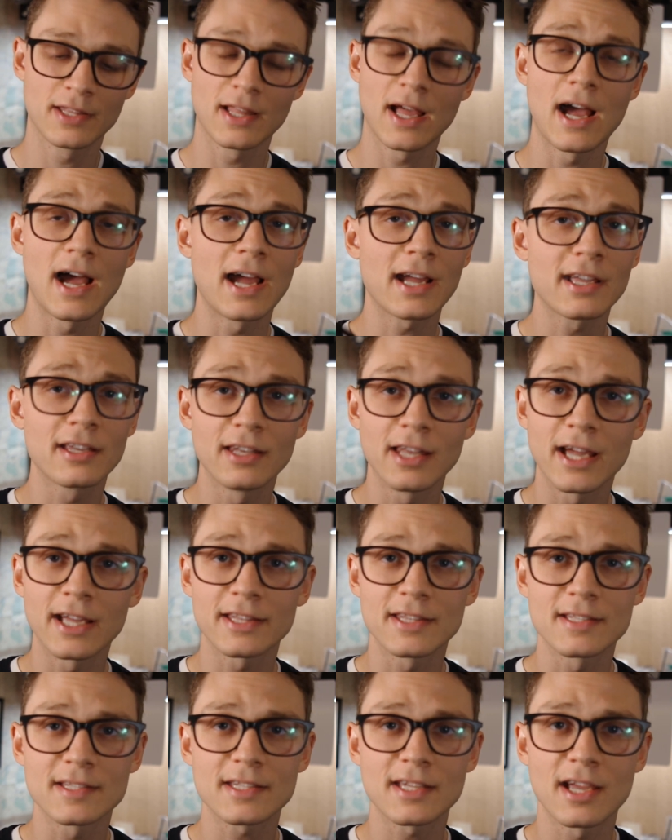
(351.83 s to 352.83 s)
I can like
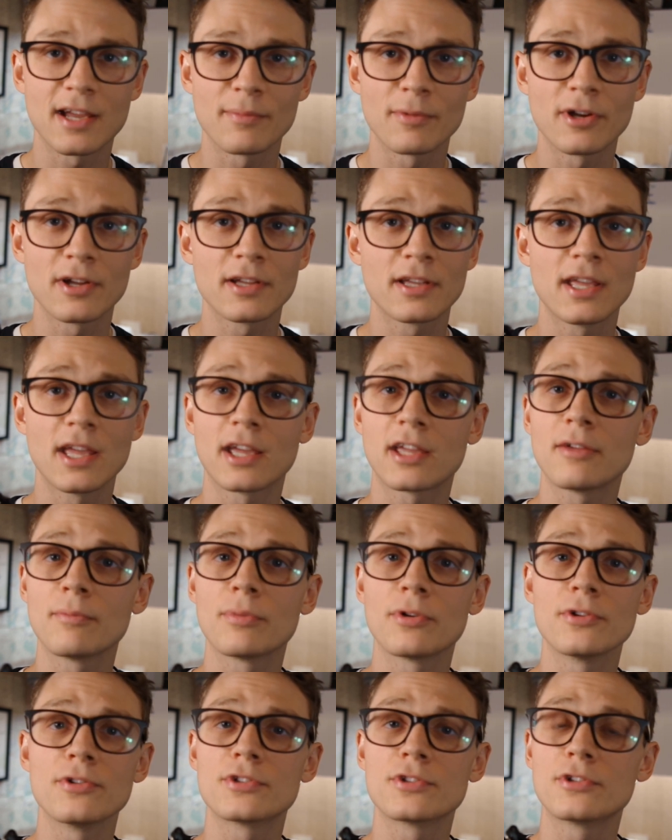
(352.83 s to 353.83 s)
this camera, it can
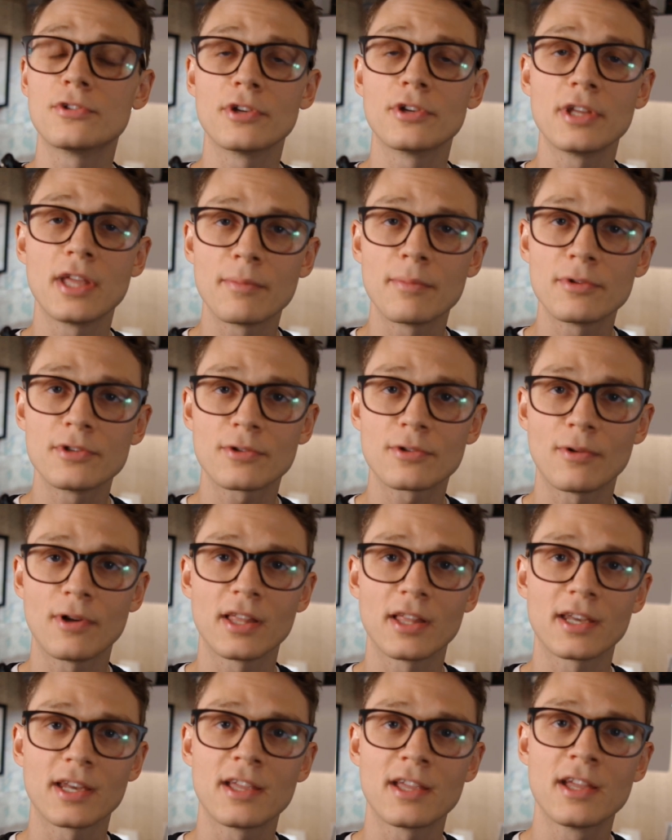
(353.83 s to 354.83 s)
produce good image
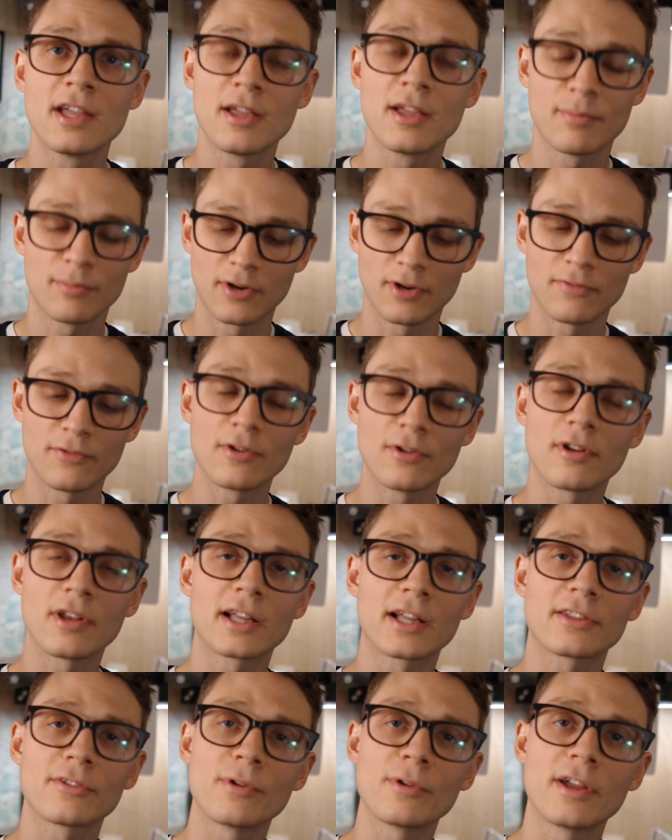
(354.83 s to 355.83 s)
quality, but if you don't
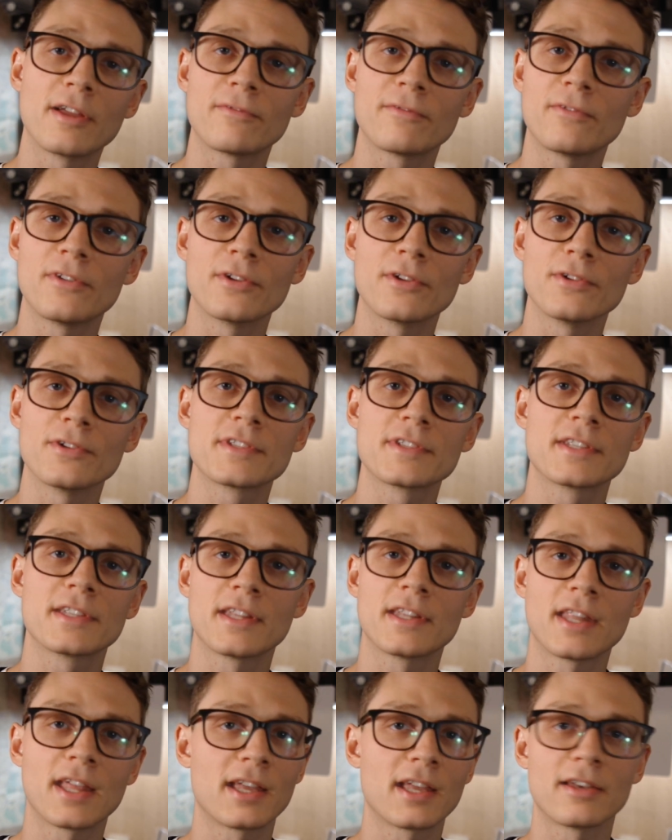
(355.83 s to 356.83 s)
like the way it feels,
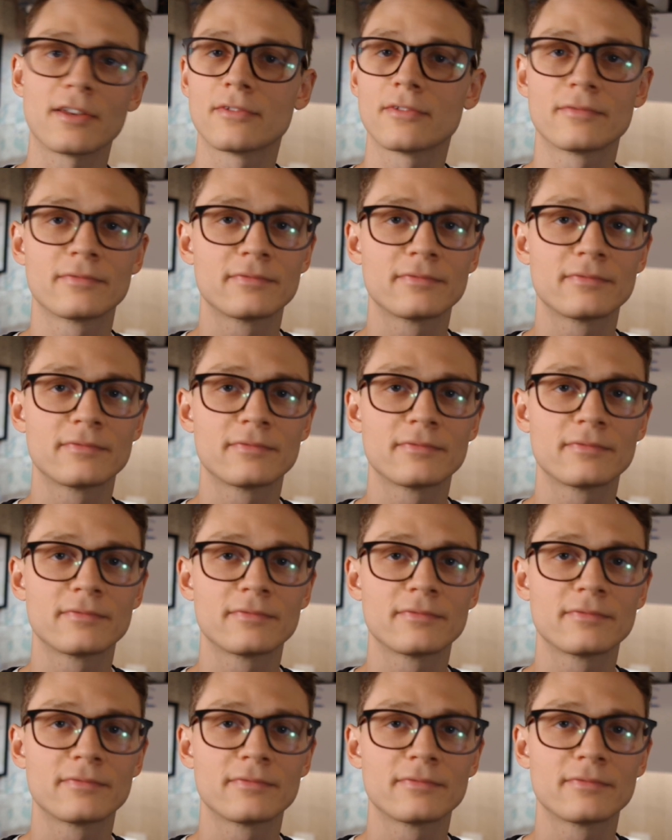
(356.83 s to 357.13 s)
then